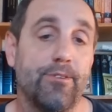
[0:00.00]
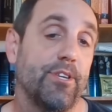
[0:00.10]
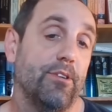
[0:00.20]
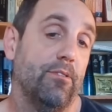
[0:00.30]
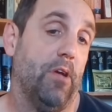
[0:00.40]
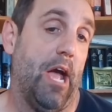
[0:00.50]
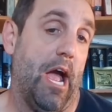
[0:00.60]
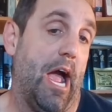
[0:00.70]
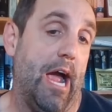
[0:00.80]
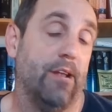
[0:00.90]
You see,
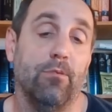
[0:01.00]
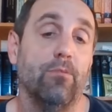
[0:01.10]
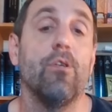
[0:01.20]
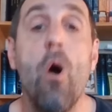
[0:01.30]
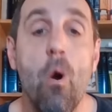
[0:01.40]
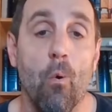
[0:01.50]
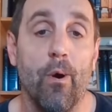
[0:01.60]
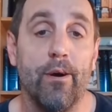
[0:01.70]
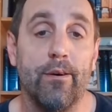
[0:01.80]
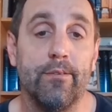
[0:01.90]
I don't know.
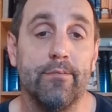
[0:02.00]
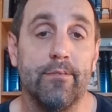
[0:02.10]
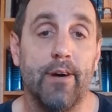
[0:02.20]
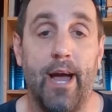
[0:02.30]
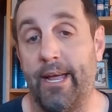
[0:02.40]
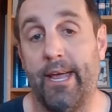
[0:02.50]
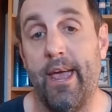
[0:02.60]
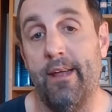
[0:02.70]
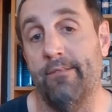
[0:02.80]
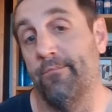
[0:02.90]
I
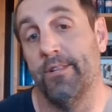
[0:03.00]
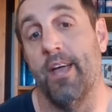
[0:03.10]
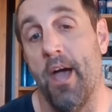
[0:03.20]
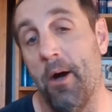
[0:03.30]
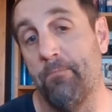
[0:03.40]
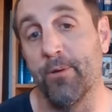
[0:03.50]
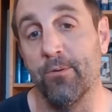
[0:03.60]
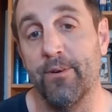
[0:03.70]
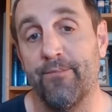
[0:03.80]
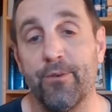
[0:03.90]
can't really help
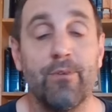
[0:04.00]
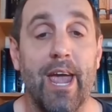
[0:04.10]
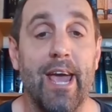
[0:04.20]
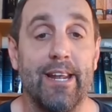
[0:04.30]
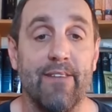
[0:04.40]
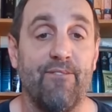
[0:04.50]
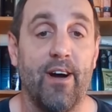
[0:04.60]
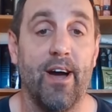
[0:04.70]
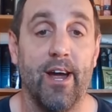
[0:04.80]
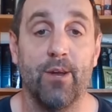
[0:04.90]
you if you can't
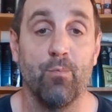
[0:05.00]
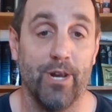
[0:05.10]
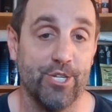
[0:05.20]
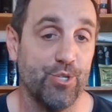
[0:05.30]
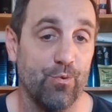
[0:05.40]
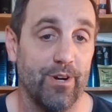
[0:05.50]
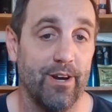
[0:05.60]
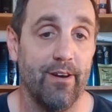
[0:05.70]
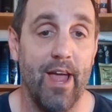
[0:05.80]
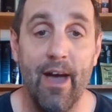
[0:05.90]
define what
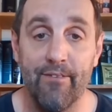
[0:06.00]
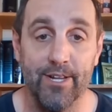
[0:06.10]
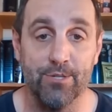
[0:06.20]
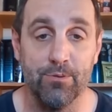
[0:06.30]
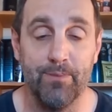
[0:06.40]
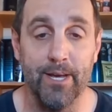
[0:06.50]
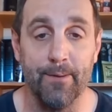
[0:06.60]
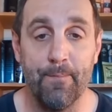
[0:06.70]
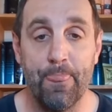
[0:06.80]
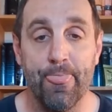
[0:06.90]
extraordinary evidence would
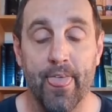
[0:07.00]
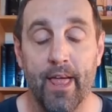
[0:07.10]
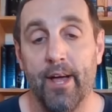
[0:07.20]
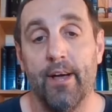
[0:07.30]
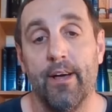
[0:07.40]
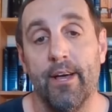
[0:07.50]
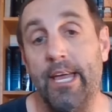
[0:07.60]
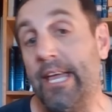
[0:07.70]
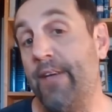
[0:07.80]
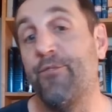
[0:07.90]
be.
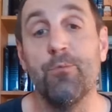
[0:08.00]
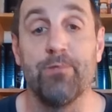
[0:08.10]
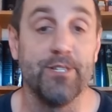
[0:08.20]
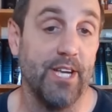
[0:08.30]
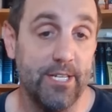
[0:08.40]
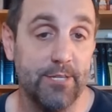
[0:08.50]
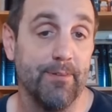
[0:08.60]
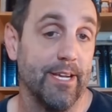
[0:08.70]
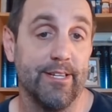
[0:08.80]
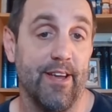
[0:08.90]
If you present to
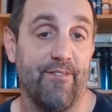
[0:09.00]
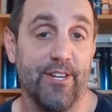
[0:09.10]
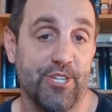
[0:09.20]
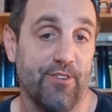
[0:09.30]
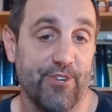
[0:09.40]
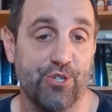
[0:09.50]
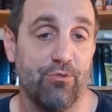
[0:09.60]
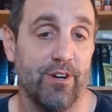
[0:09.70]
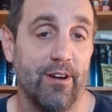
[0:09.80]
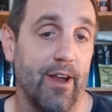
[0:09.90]
me a definition of
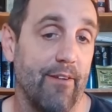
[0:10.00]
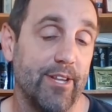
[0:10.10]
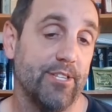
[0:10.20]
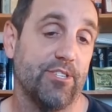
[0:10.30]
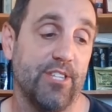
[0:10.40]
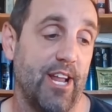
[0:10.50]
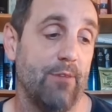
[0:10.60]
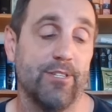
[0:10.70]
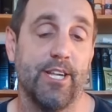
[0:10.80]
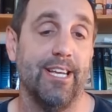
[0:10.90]
extraordinary evidence, then
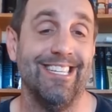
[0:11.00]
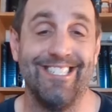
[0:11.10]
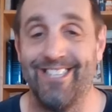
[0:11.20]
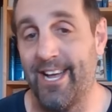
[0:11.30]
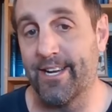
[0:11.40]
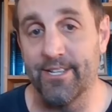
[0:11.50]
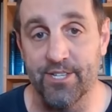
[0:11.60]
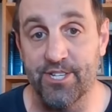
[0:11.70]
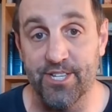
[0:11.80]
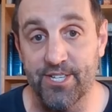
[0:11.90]
I would say, is that
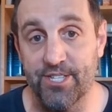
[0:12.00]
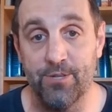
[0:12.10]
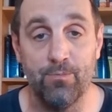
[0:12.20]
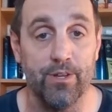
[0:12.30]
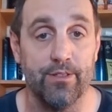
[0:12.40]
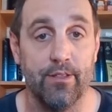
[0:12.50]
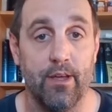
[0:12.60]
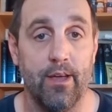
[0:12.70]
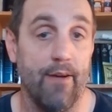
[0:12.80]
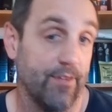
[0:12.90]
consistent with
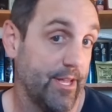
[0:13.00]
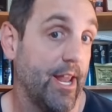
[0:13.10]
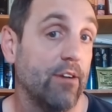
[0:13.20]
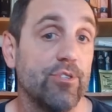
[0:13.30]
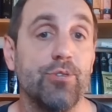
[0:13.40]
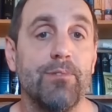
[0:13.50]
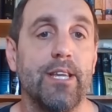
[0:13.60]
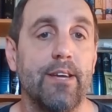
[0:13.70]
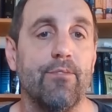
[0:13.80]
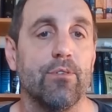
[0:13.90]
everything else you
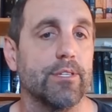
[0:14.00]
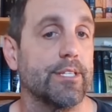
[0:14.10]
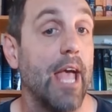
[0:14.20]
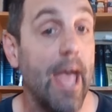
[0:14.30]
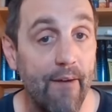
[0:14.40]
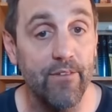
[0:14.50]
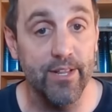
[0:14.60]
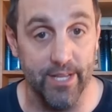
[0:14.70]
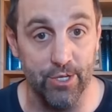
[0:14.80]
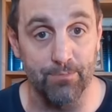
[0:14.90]
believe, or does
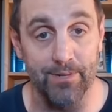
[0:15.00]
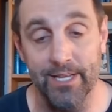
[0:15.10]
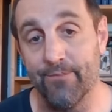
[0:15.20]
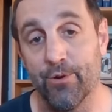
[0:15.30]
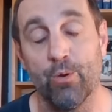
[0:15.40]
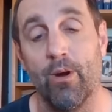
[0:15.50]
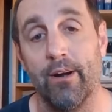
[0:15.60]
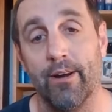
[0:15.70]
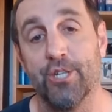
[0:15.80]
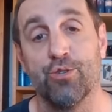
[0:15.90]
everything you believe
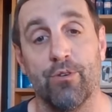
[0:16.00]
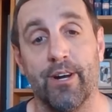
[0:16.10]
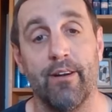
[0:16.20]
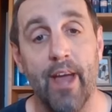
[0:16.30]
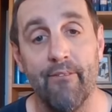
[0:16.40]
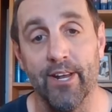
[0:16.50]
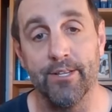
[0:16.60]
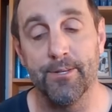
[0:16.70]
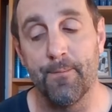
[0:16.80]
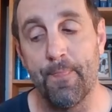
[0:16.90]
require extraordinary
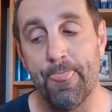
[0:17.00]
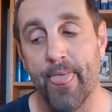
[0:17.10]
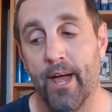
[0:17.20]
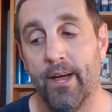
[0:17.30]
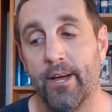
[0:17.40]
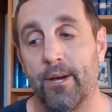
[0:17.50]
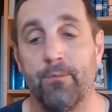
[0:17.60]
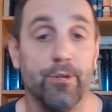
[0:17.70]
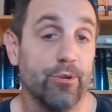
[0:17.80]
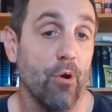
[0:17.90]
evidence?
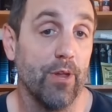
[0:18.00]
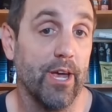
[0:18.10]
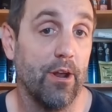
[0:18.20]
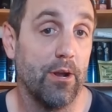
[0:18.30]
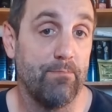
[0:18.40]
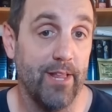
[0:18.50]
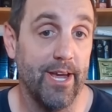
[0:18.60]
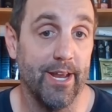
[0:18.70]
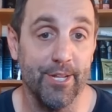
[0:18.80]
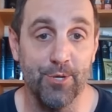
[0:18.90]
When you go to get on a
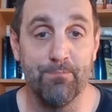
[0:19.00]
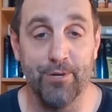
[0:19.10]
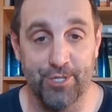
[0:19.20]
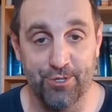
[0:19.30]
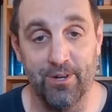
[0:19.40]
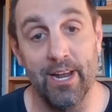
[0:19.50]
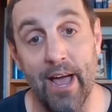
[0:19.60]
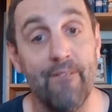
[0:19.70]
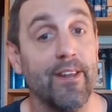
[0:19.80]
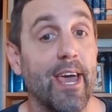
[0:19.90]
plane and you put your
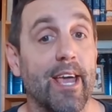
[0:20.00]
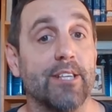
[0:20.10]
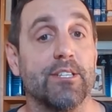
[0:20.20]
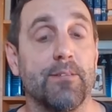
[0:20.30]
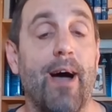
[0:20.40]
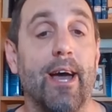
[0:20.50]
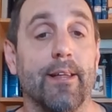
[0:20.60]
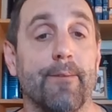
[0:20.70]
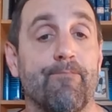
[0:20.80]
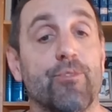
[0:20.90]
life in the hands of the
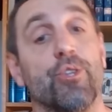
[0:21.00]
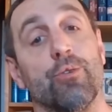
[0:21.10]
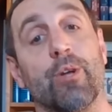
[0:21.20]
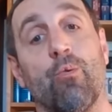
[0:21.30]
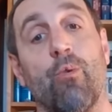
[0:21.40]
pilot, do you